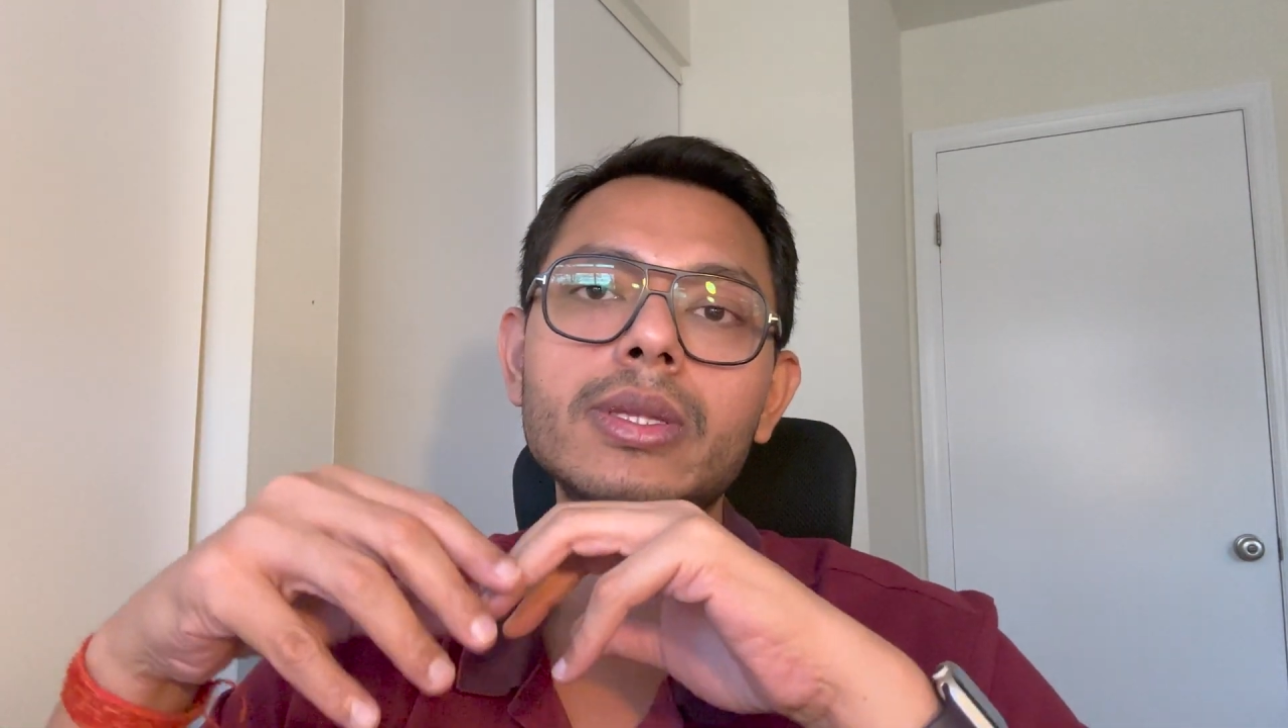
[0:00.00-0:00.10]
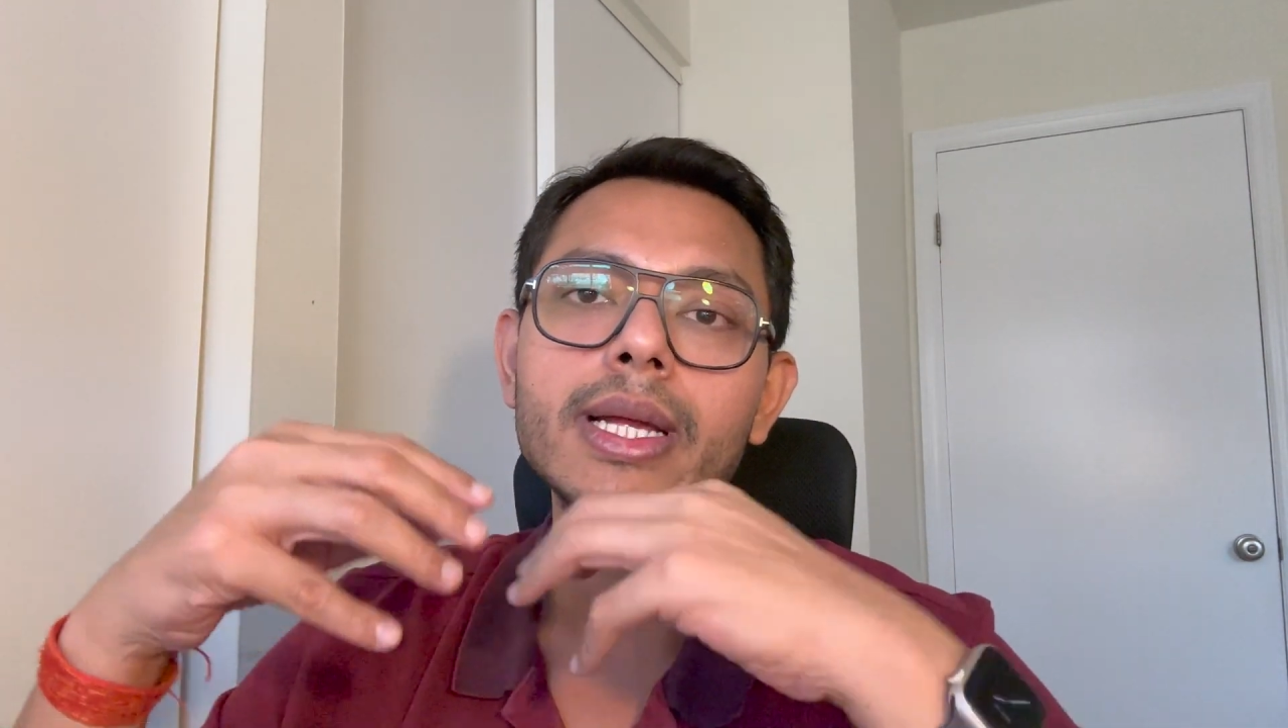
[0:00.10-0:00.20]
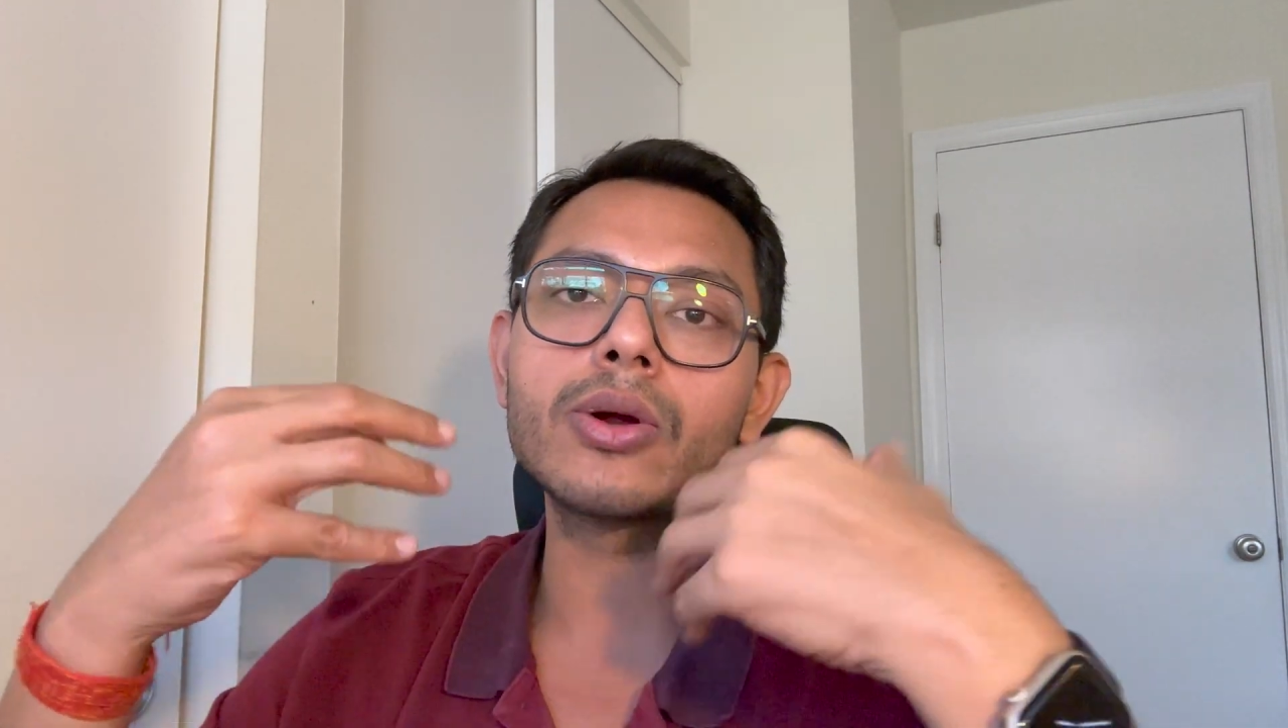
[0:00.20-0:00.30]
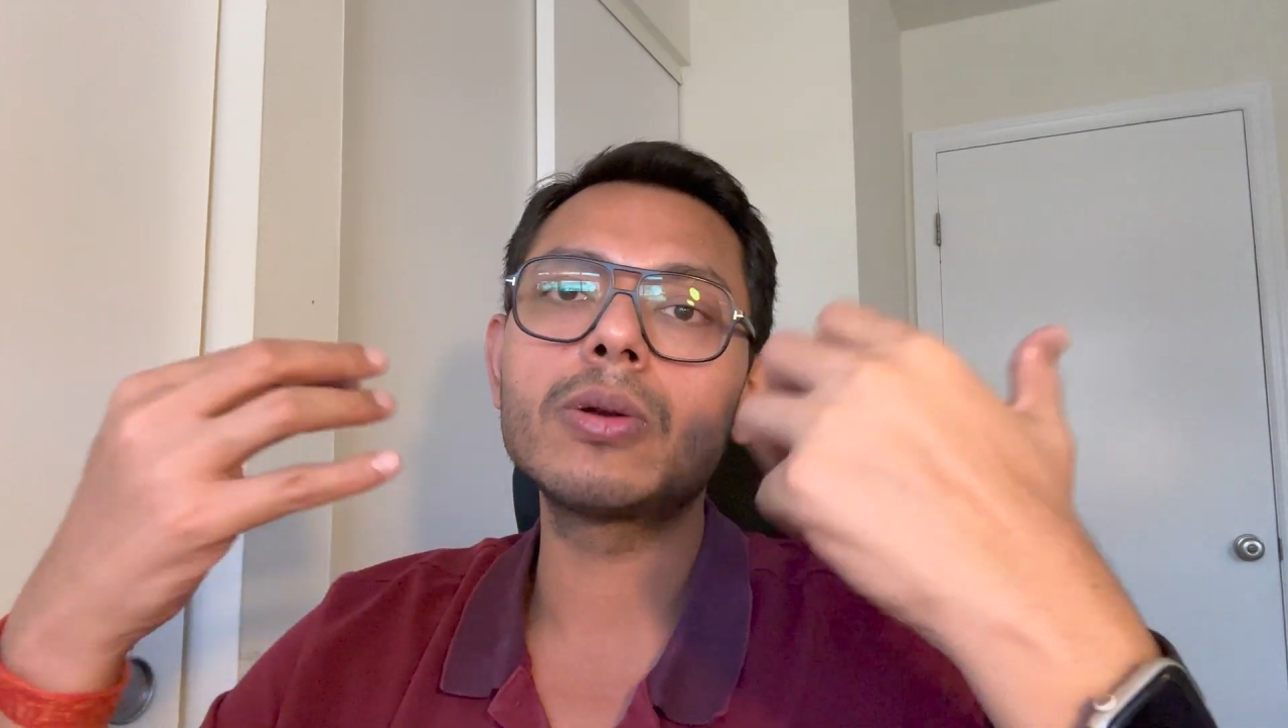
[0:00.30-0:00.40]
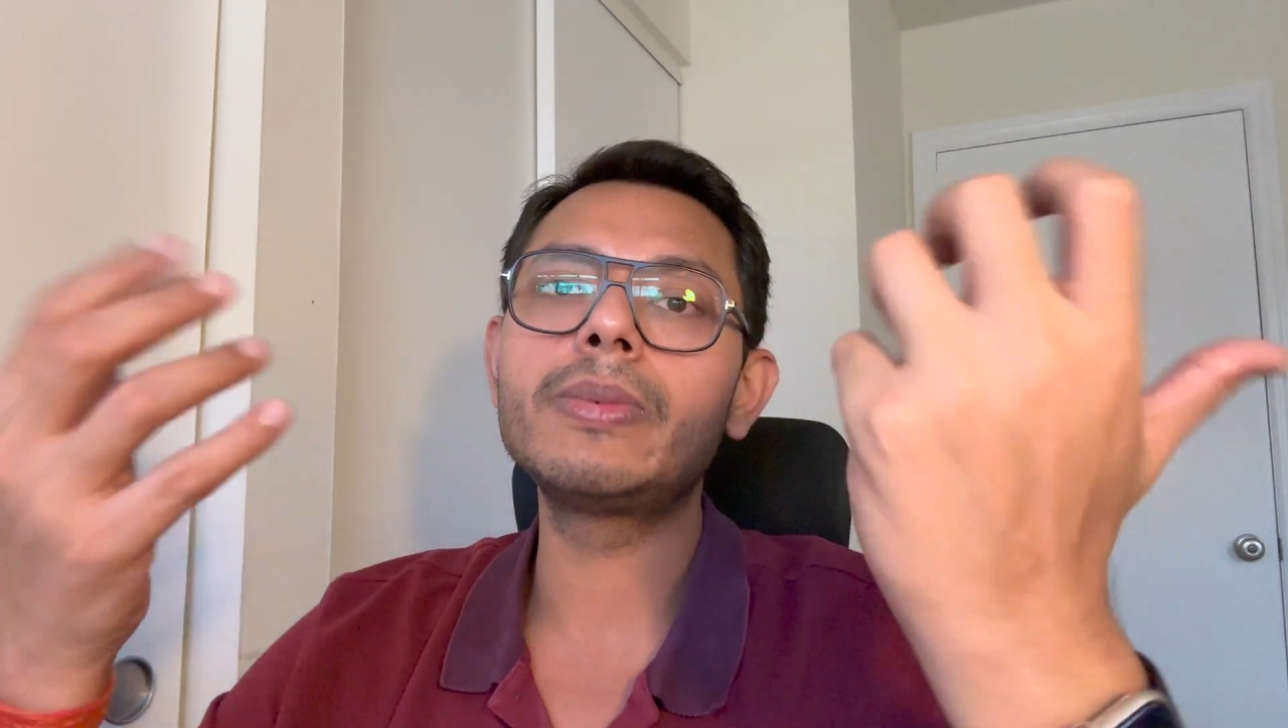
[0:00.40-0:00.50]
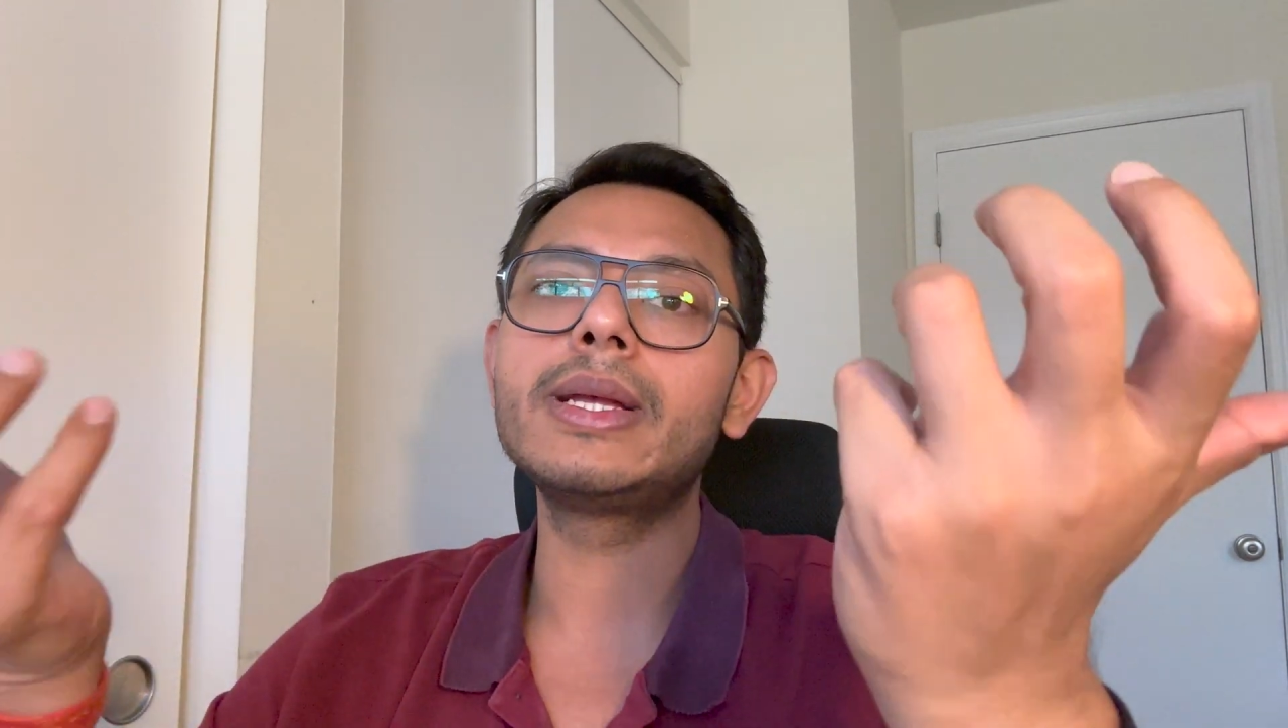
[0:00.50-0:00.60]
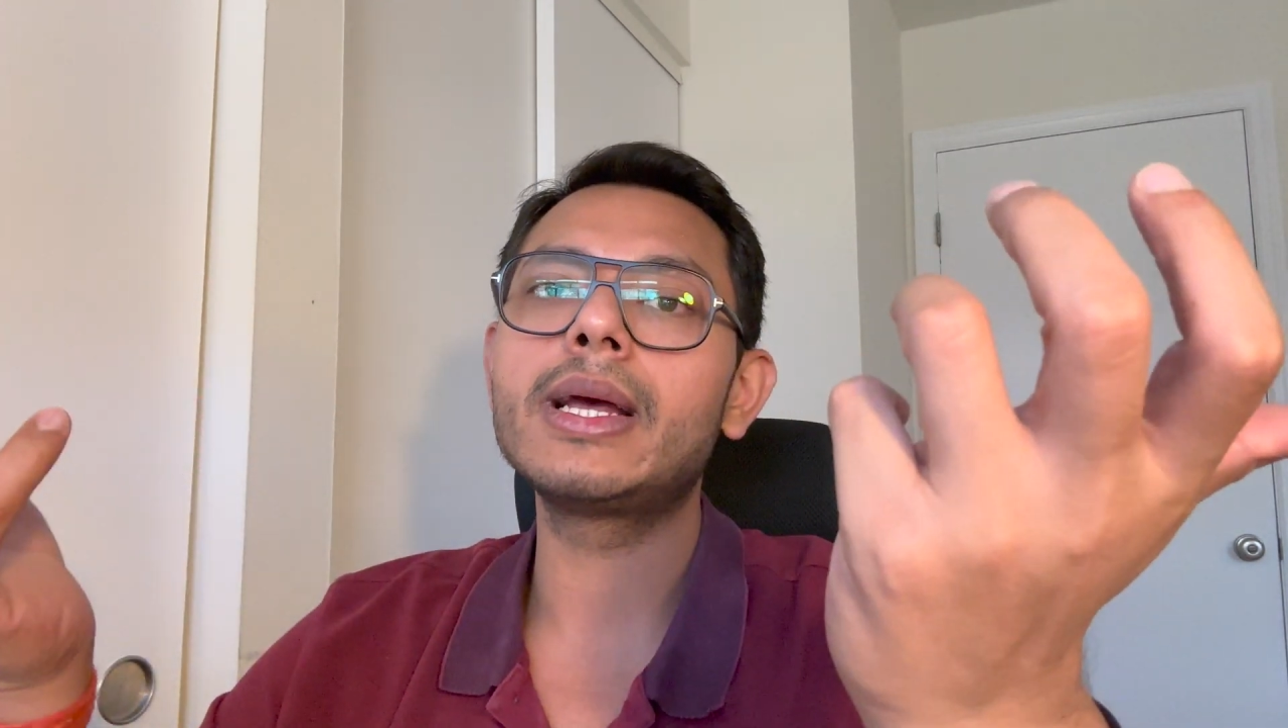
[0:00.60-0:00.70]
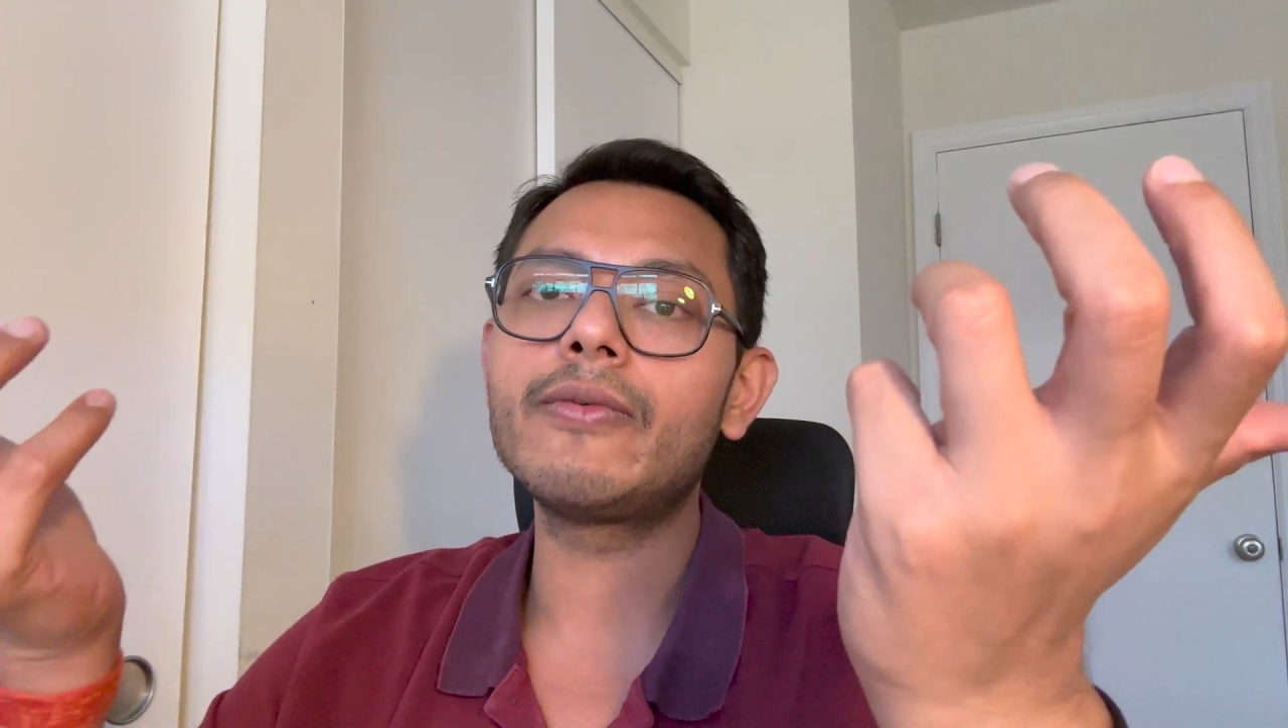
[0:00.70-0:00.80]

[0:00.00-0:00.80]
there could be a